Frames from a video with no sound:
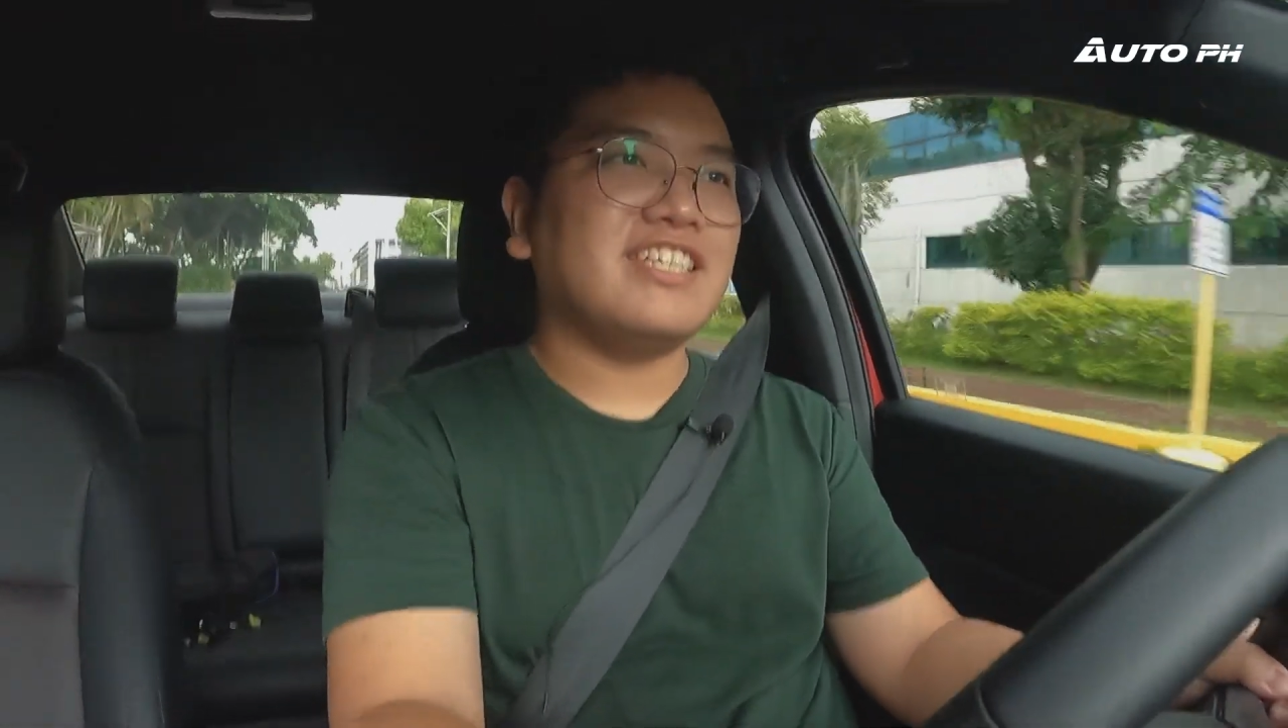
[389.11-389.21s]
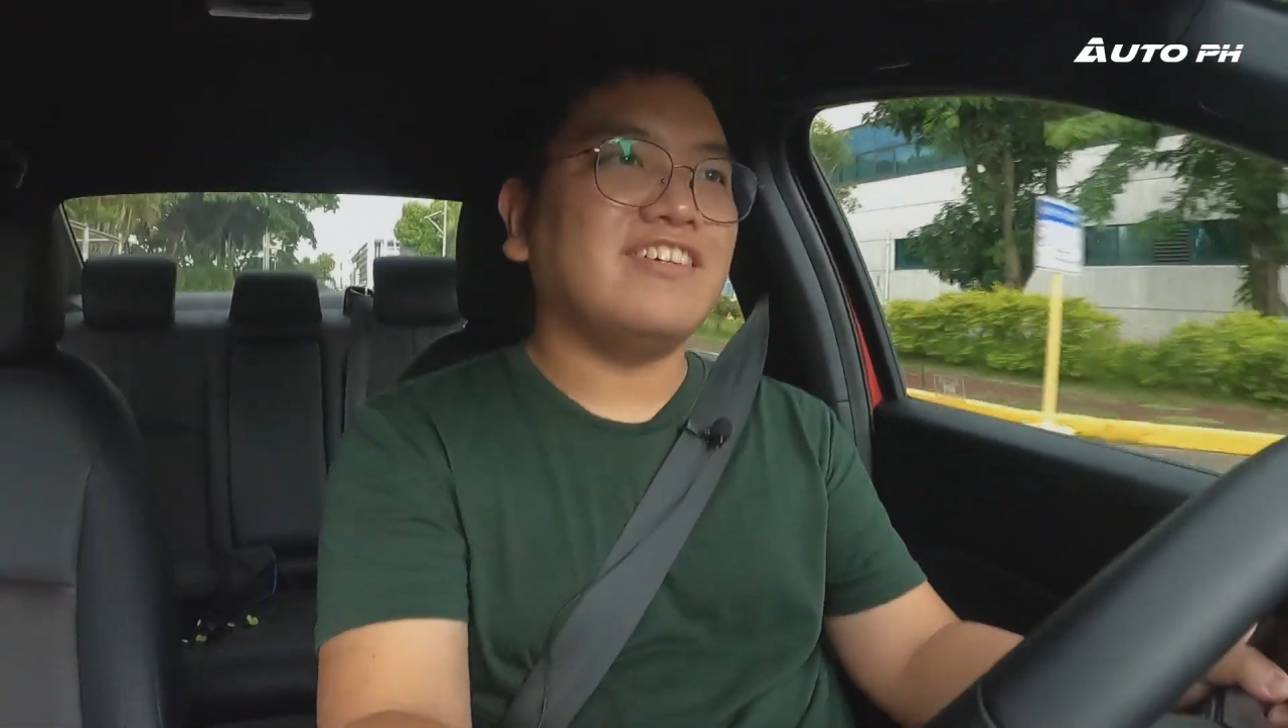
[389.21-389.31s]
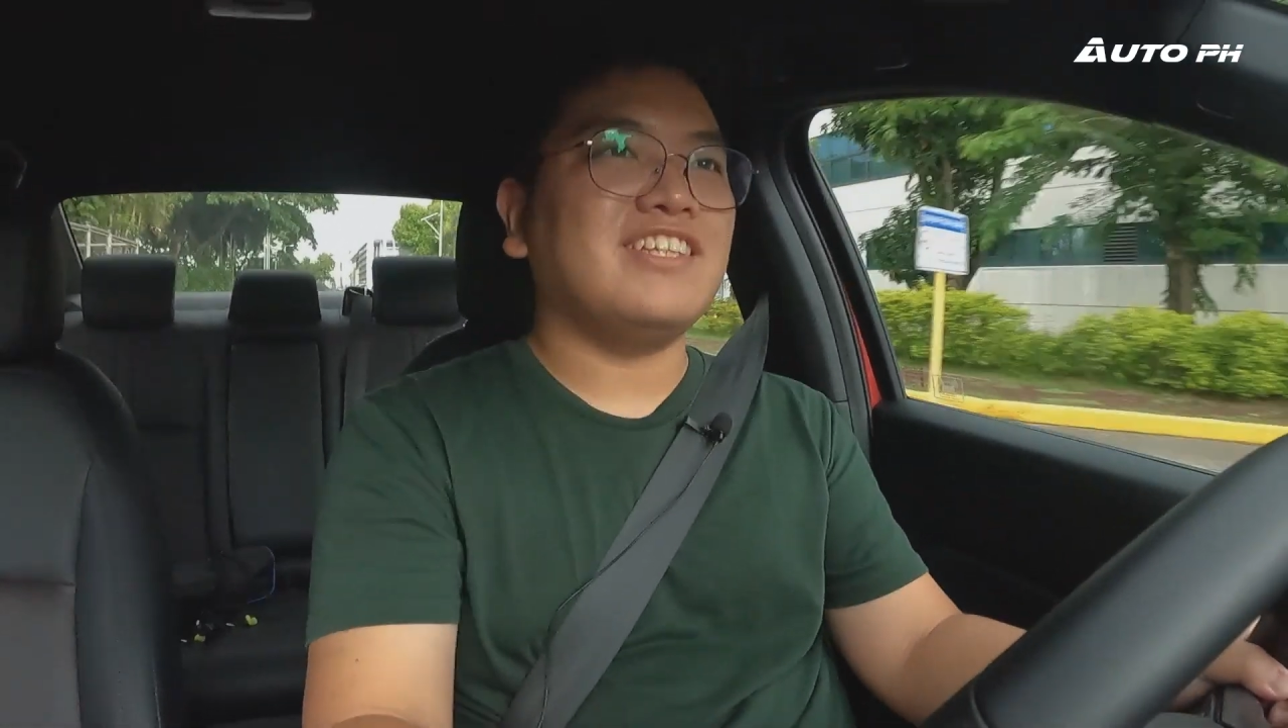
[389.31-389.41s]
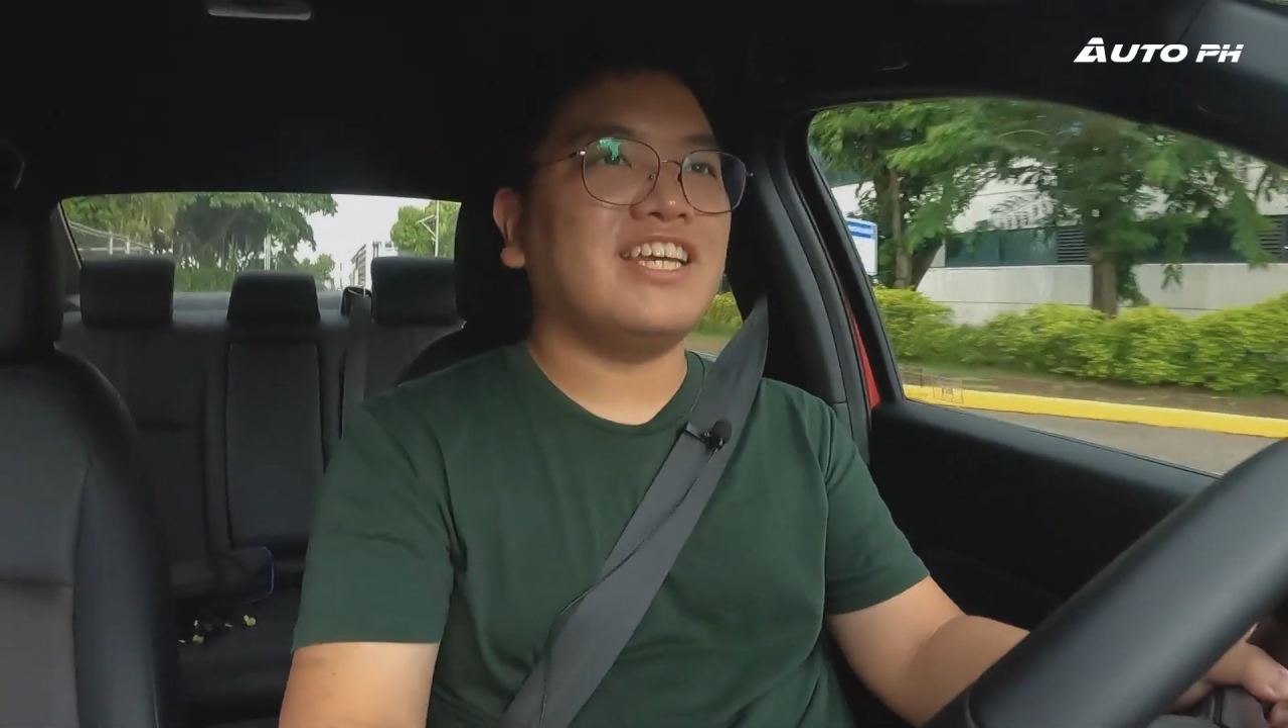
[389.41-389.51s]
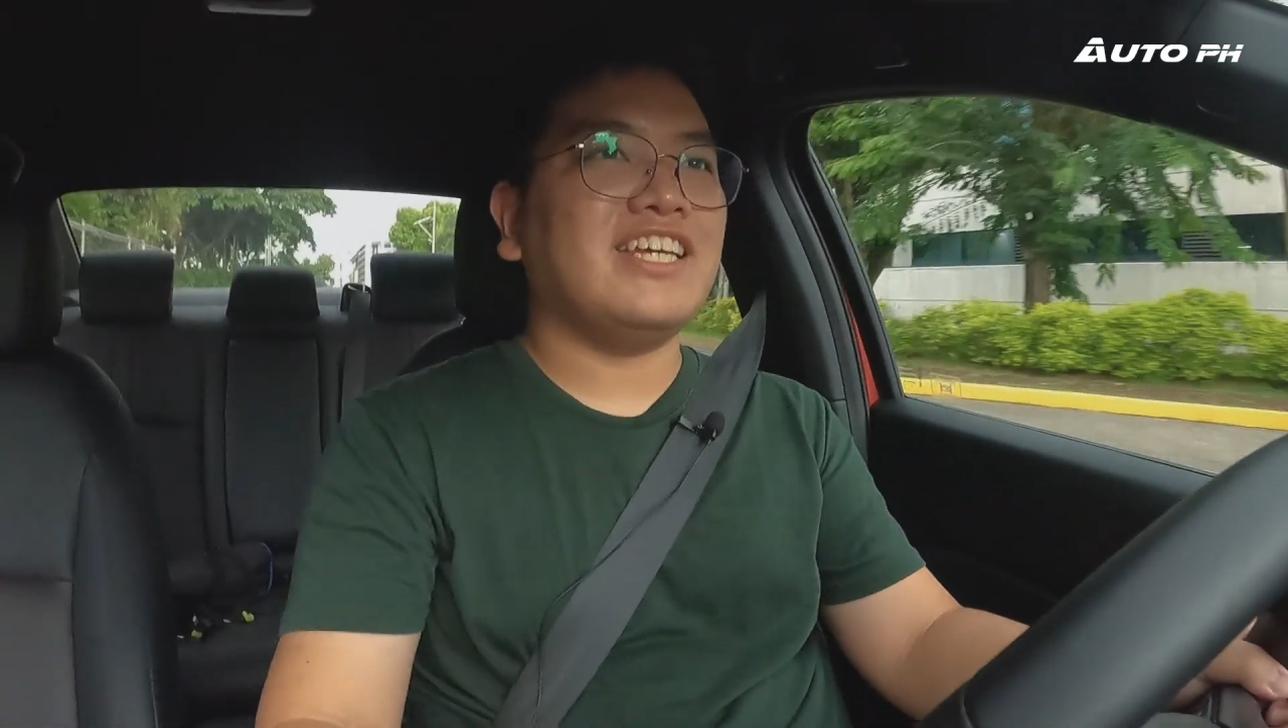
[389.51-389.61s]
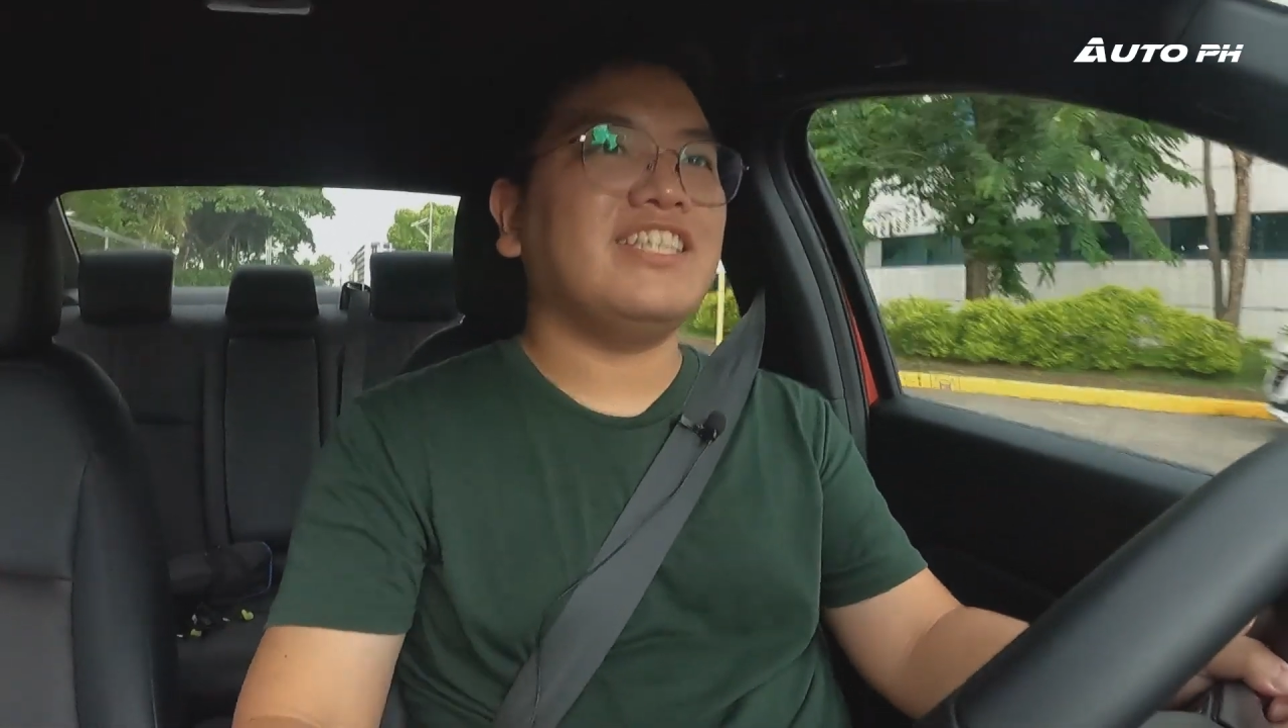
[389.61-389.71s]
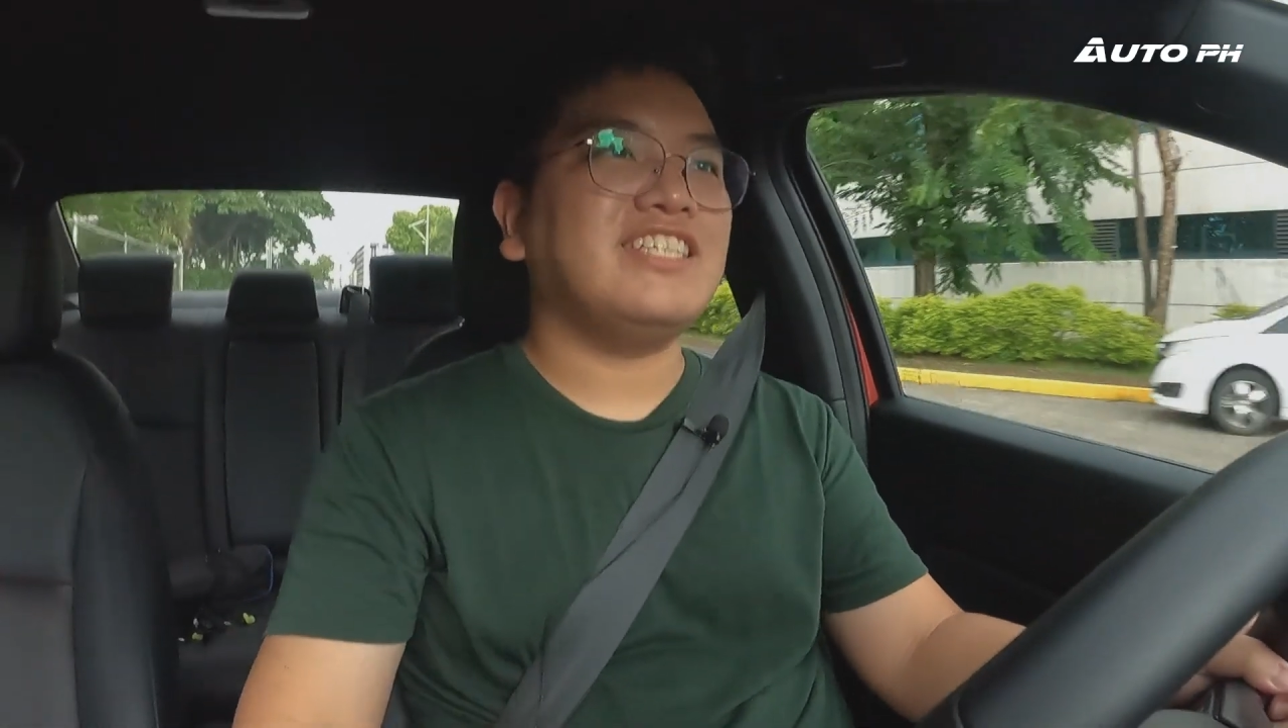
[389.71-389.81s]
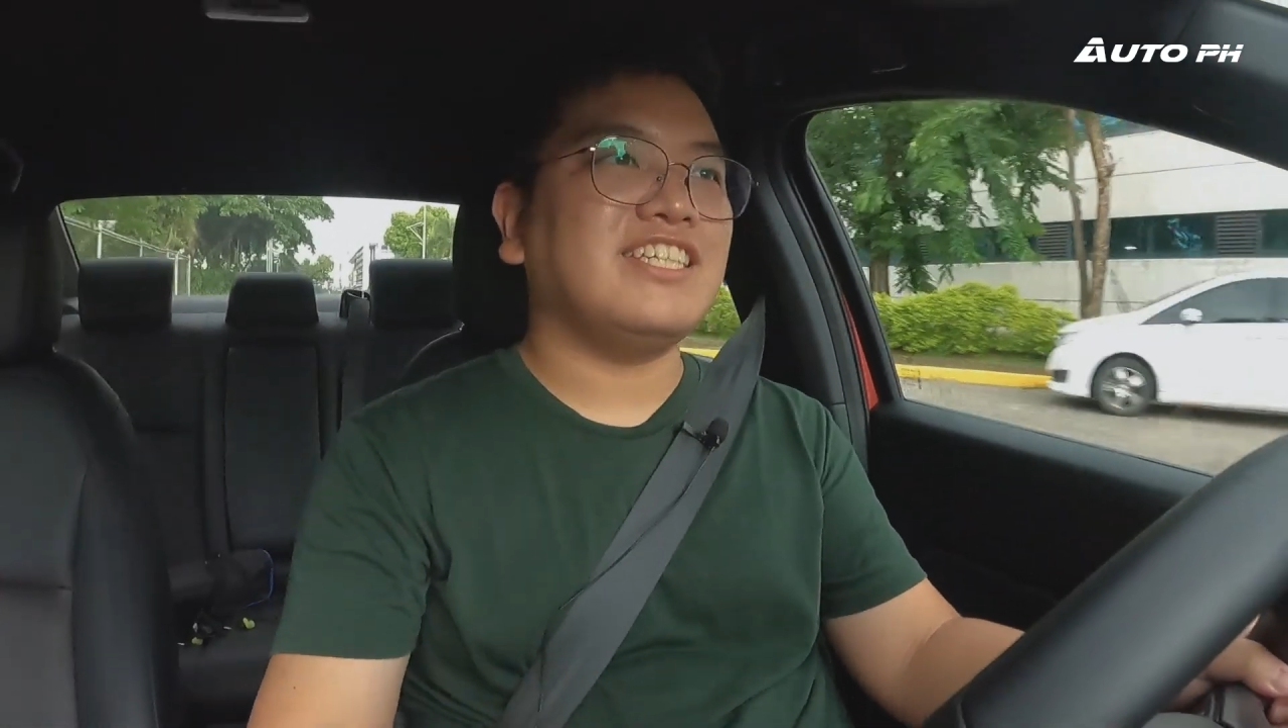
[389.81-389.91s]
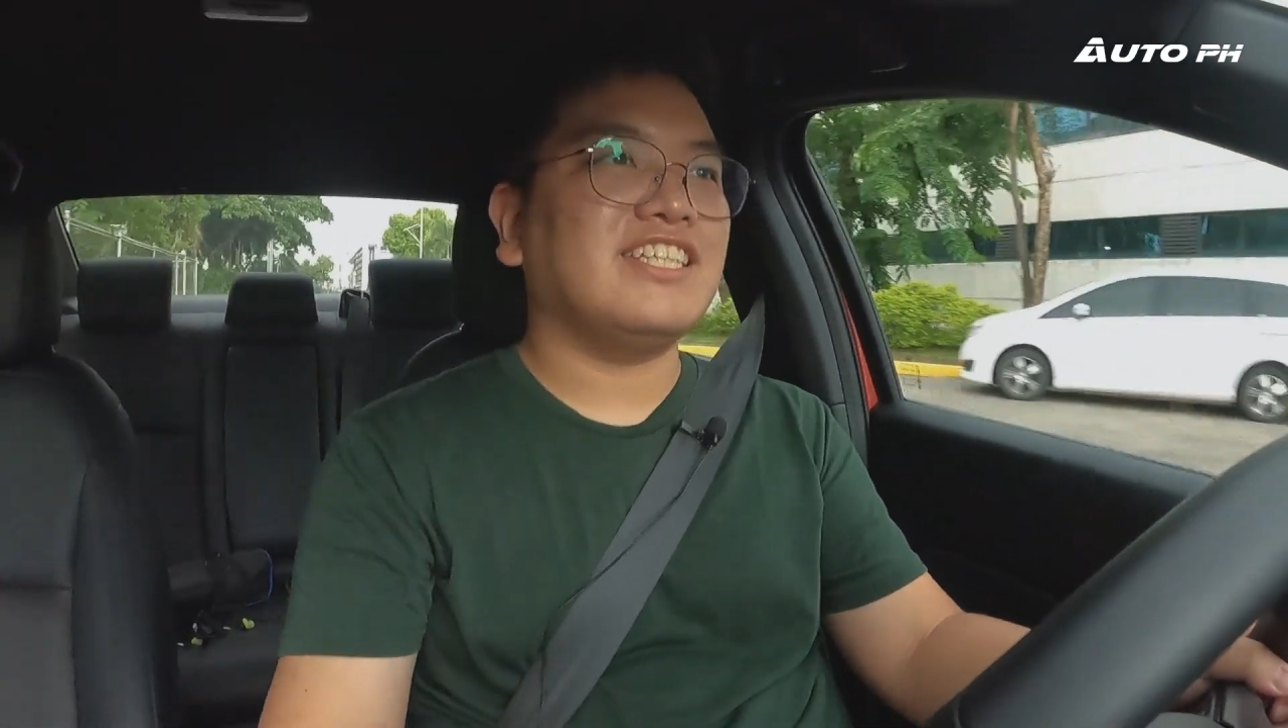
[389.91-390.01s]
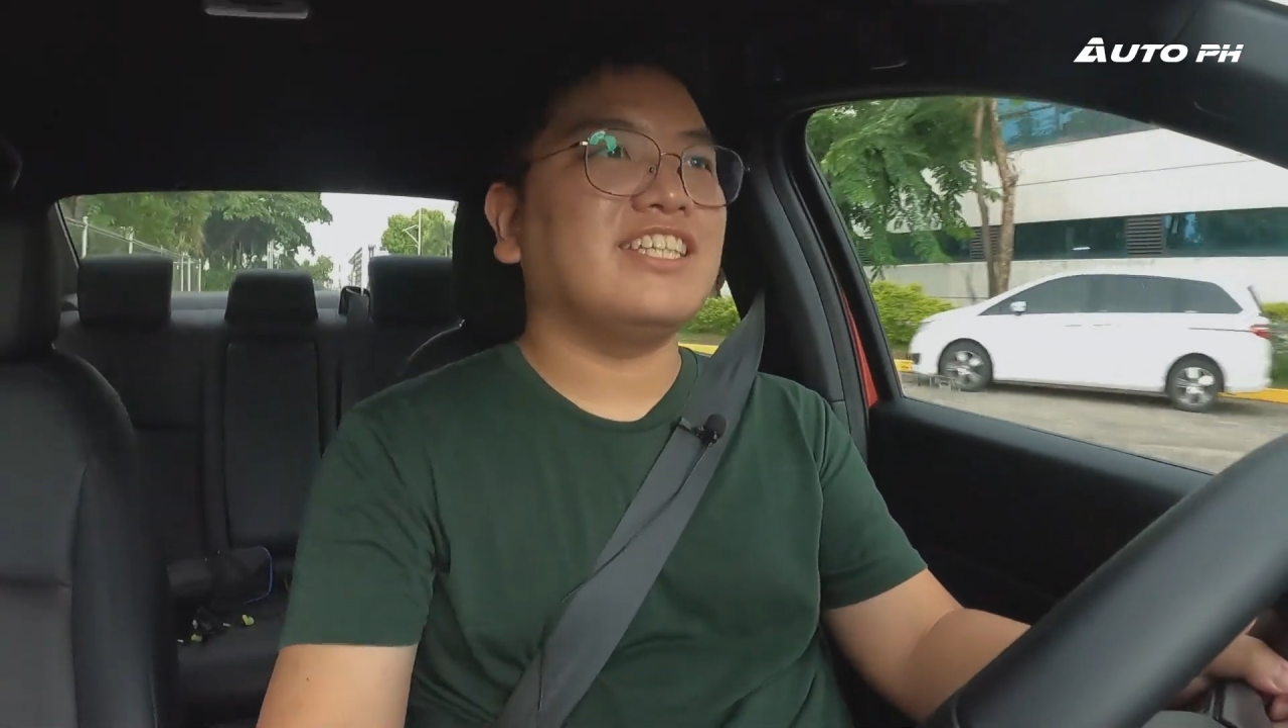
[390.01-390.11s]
sounding engine.